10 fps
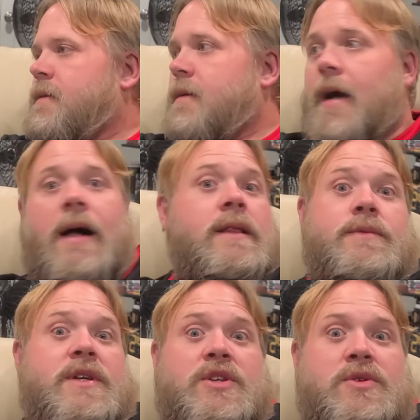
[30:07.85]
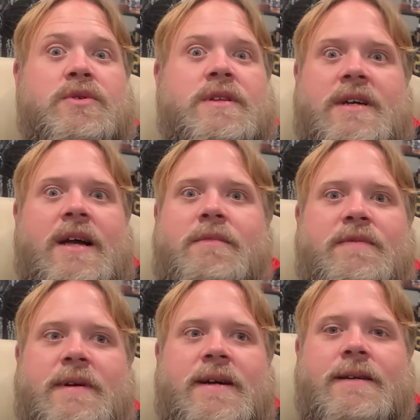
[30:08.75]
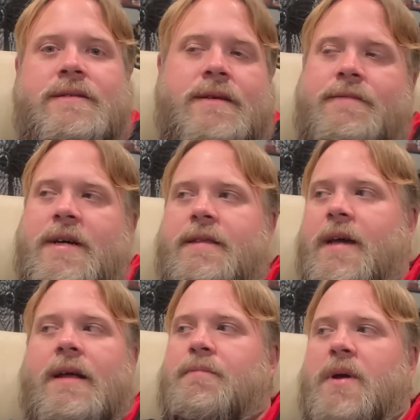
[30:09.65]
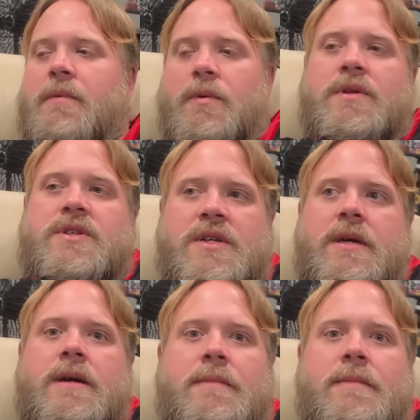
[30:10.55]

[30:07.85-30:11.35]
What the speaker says: Halloween store time and finds, I've done that probably once a year.